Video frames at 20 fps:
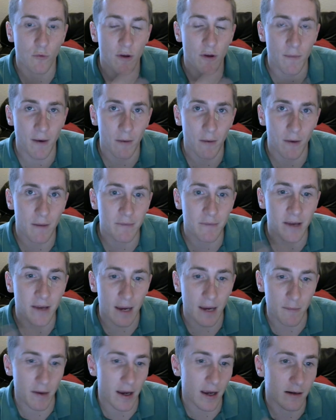with my
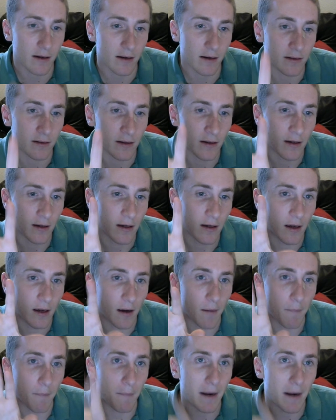webcam and
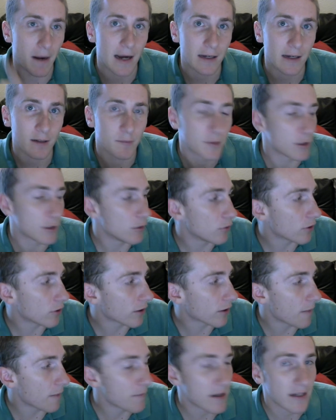my
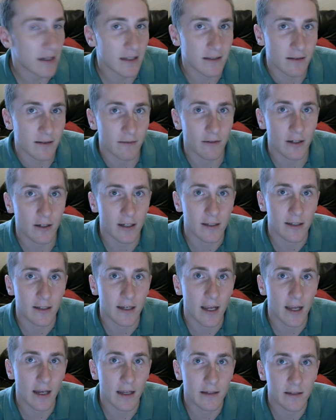computer, I may need to look into
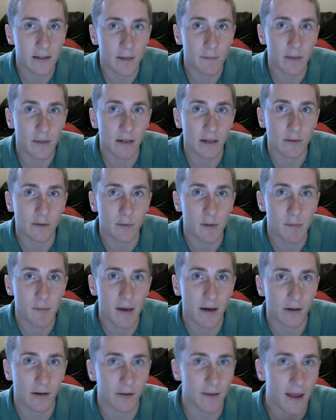getting something a little bit
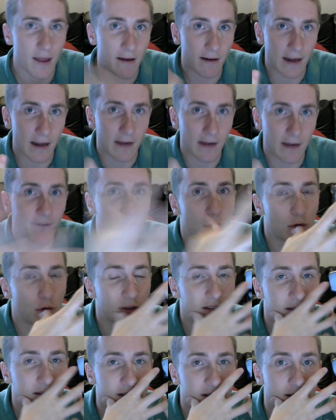better that, like,
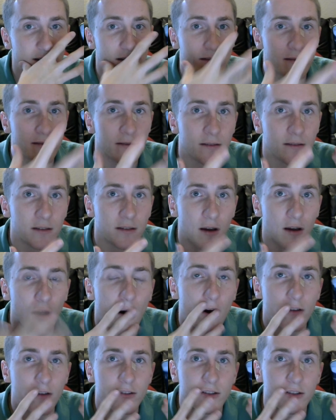focuses
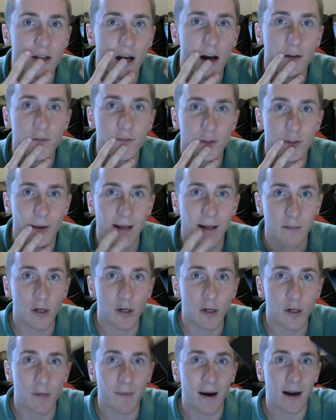on stuff so I could
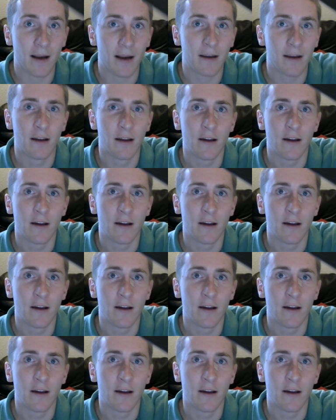put my